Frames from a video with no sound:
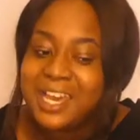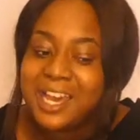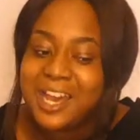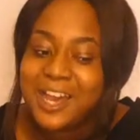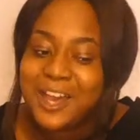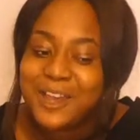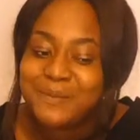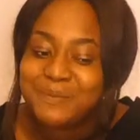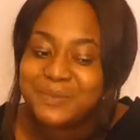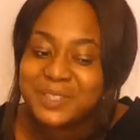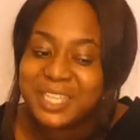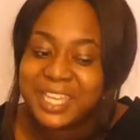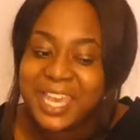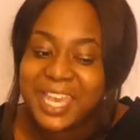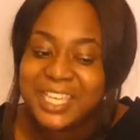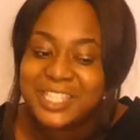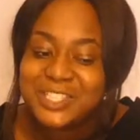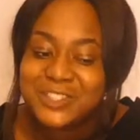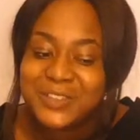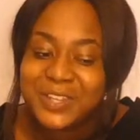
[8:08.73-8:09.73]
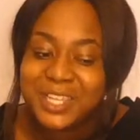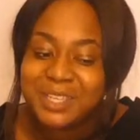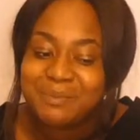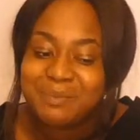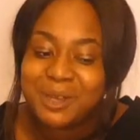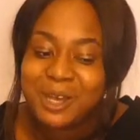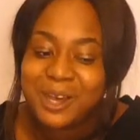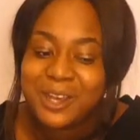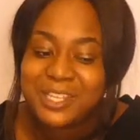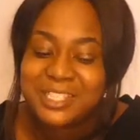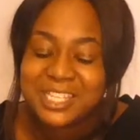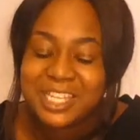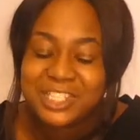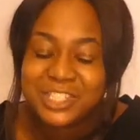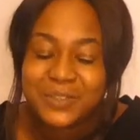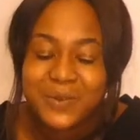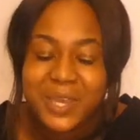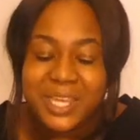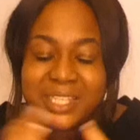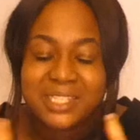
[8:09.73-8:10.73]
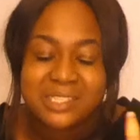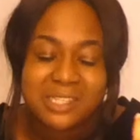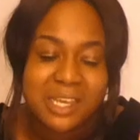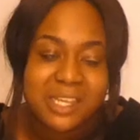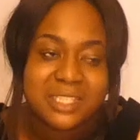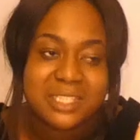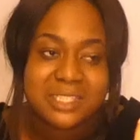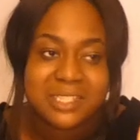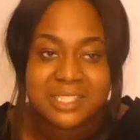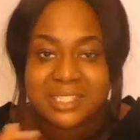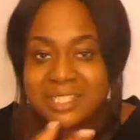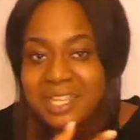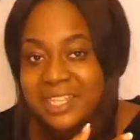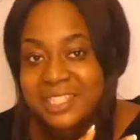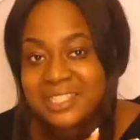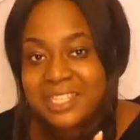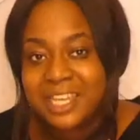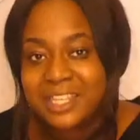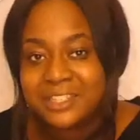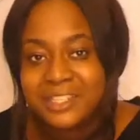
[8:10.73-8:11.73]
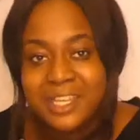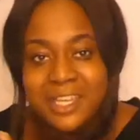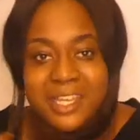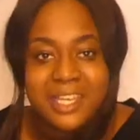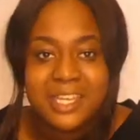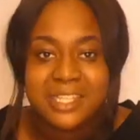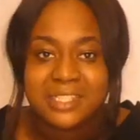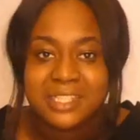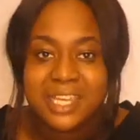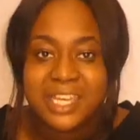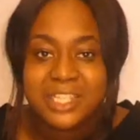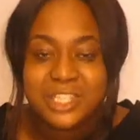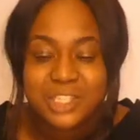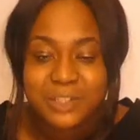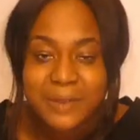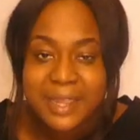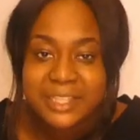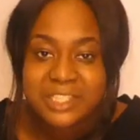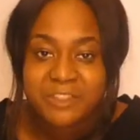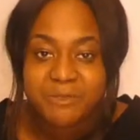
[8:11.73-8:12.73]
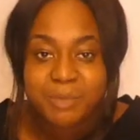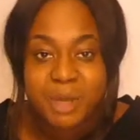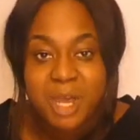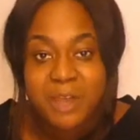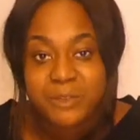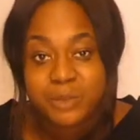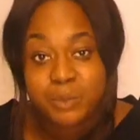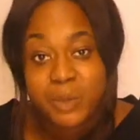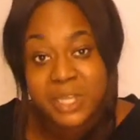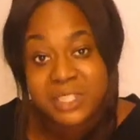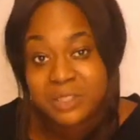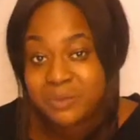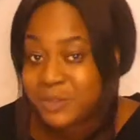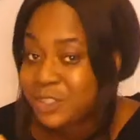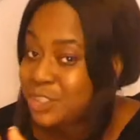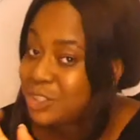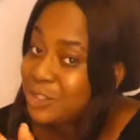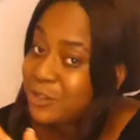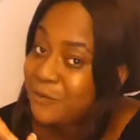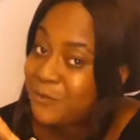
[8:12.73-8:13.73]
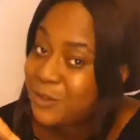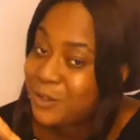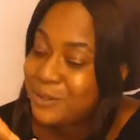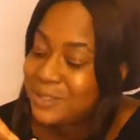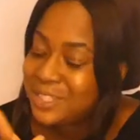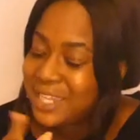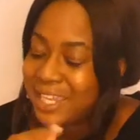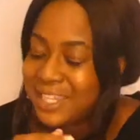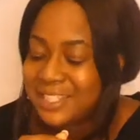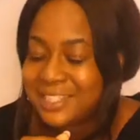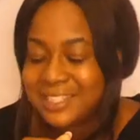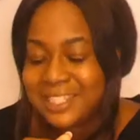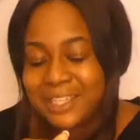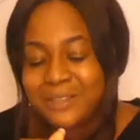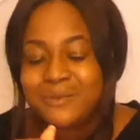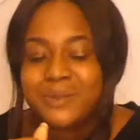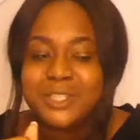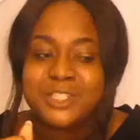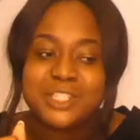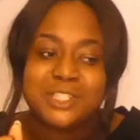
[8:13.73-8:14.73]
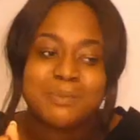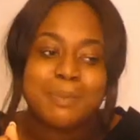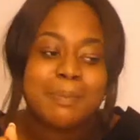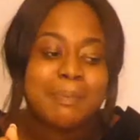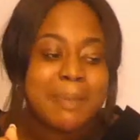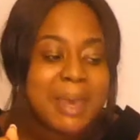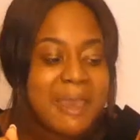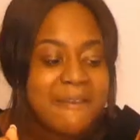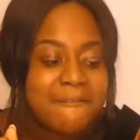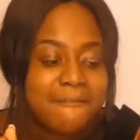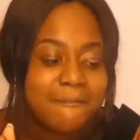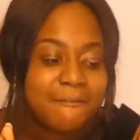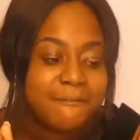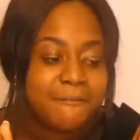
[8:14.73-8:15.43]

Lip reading: The catering part is actually quite exciting, because like I said, it's an interactive part of the wedding, which is the food tasting, which is my